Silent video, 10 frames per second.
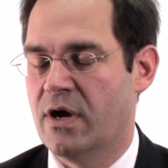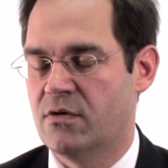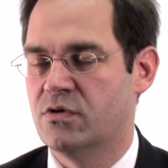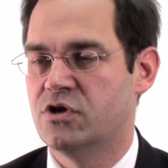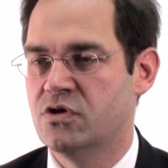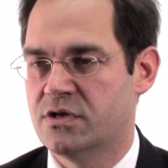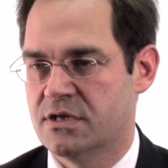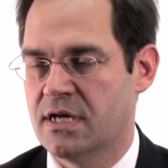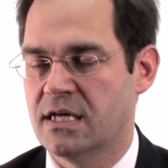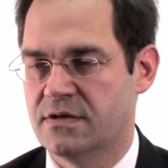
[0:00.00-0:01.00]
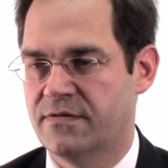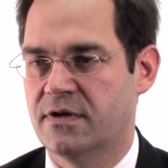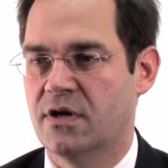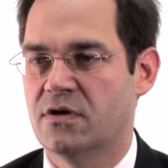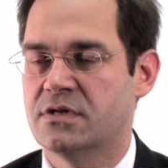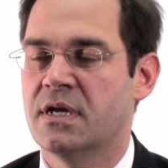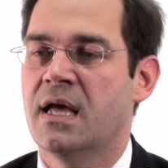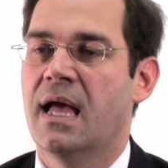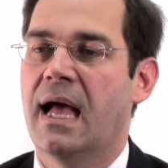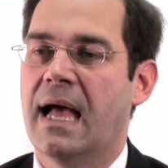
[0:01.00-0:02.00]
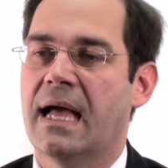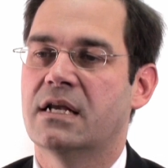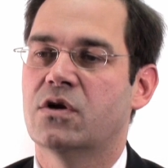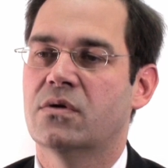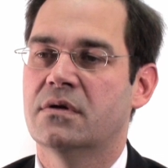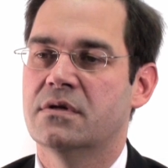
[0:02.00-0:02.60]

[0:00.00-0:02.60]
and reduce the size of the nose. And